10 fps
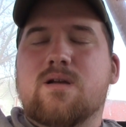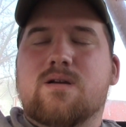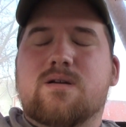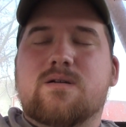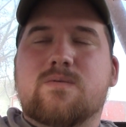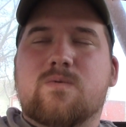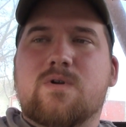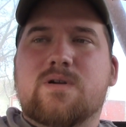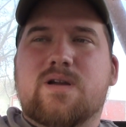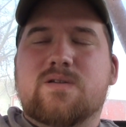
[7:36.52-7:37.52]
Uh,
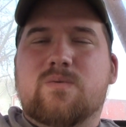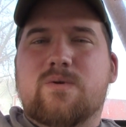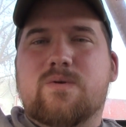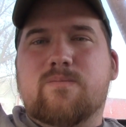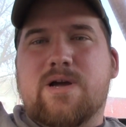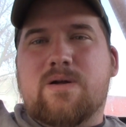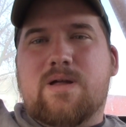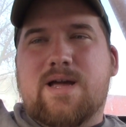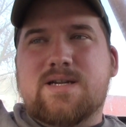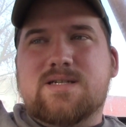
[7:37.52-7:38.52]
one, because we baled
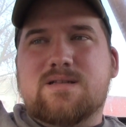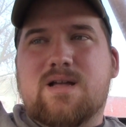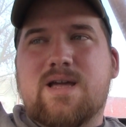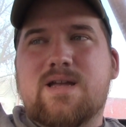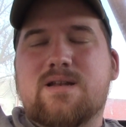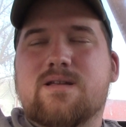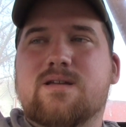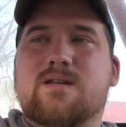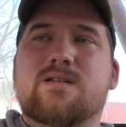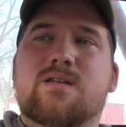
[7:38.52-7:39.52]
hay so late,
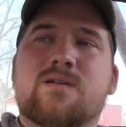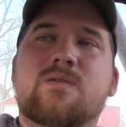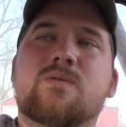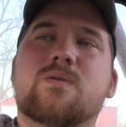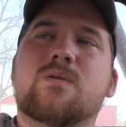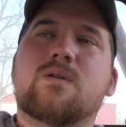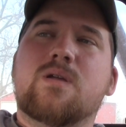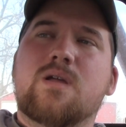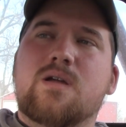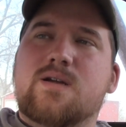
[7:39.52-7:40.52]
and two,
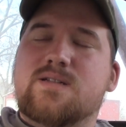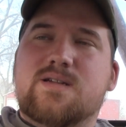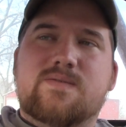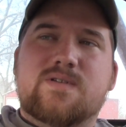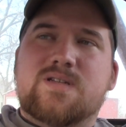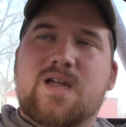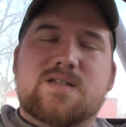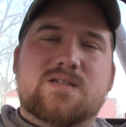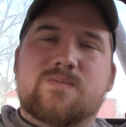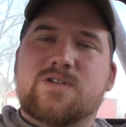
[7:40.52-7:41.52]
because I've just
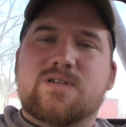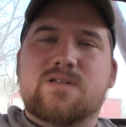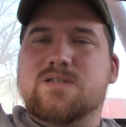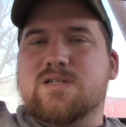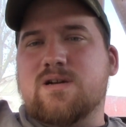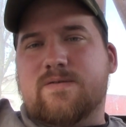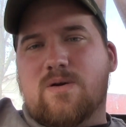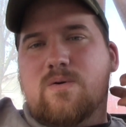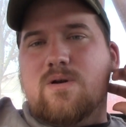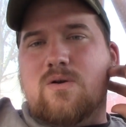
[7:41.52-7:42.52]
had so much other stuff
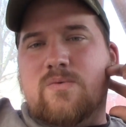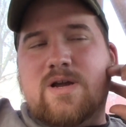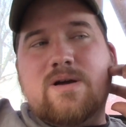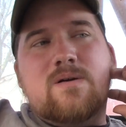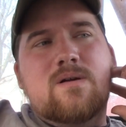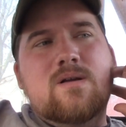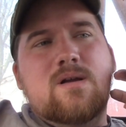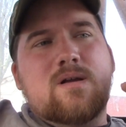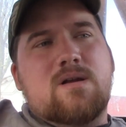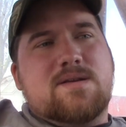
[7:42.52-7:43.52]
going on now.
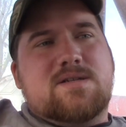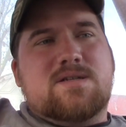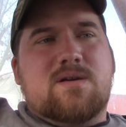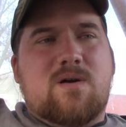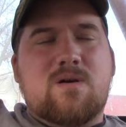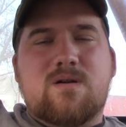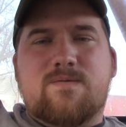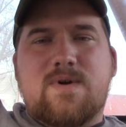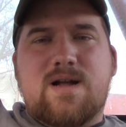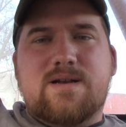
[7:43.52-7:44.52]
It's just hard to
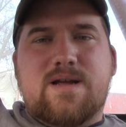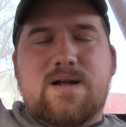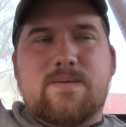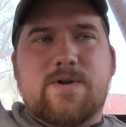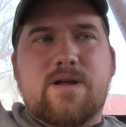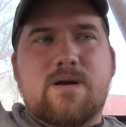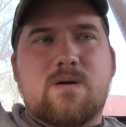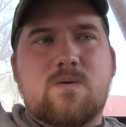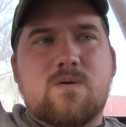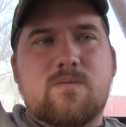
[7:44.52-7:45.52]
find time to
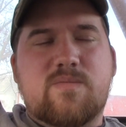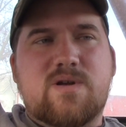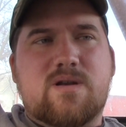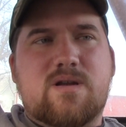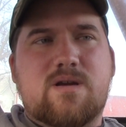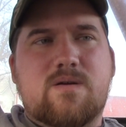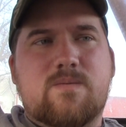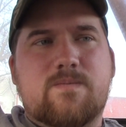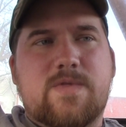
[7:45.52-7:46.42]
go. But uh,